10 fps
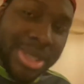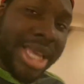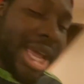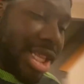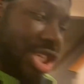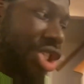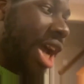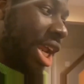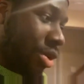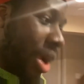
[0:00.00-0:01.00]
taking a
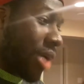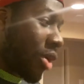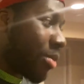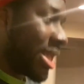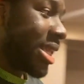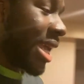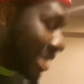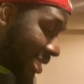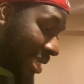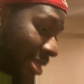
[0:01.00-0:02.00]
shot at Greg Roman and
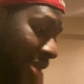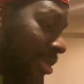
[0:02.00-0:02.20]
his system.